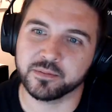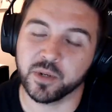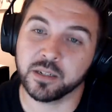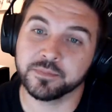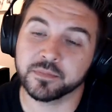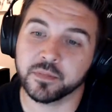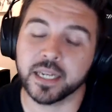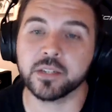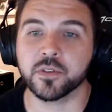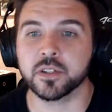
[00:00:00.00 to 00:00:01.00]
Well,
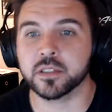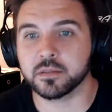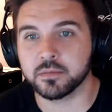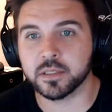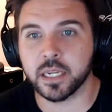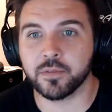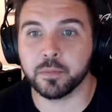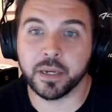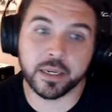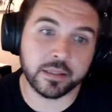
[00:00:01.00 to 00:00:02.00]
thanks for saving
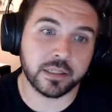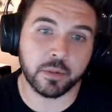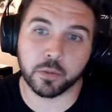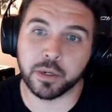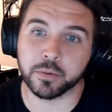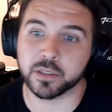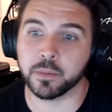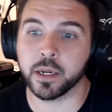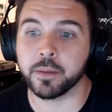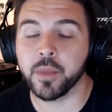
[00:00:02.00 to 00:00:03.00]
me and some other people some money.